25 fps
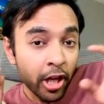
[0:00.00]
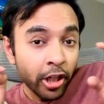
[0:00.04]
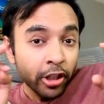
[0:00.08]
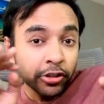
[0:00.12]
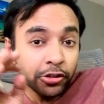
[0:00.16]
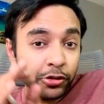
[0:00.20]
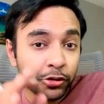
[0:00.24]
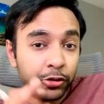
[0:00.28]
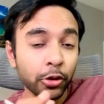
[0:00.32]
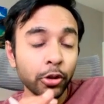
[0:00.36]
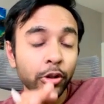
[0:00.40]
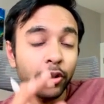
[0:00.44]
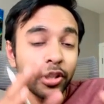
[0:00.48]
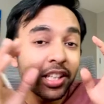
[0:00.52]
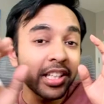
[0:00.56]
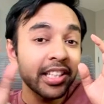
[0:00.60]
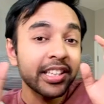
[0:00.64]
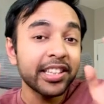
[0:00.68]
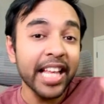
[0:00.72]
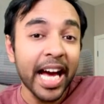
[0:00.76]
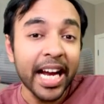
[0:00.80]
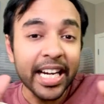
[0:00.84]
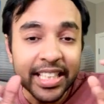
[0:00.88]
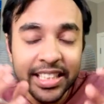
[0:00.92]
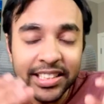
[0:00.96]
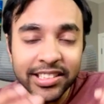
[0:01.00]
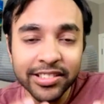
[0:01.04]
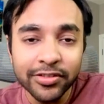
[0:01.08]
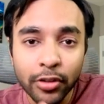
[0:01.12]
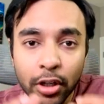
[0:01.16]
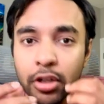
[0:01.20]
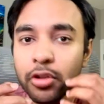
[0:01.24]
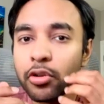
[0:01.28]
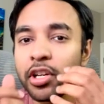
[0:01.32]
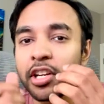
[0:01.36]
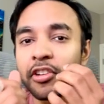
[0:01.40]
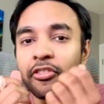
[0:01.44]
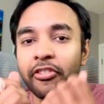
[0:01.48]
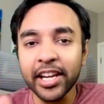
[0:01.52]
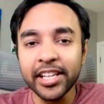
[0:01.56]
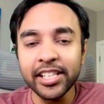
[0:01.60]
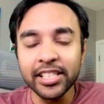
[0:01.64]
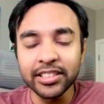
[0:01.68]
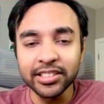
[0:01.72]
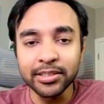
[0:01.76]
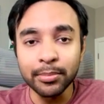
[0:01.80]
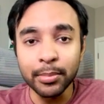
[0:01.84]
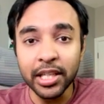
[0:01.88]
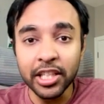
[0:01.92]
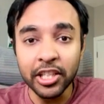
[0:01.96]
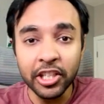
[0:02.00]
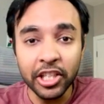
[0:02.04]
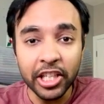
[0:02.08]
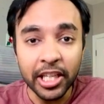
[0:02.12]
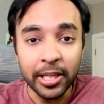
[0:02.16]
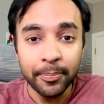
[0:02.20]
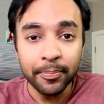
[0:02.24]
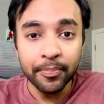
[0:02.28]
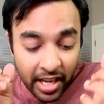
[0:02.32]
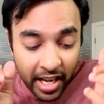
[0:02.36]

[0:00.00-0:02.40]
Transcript: So that is what you define as symmetry.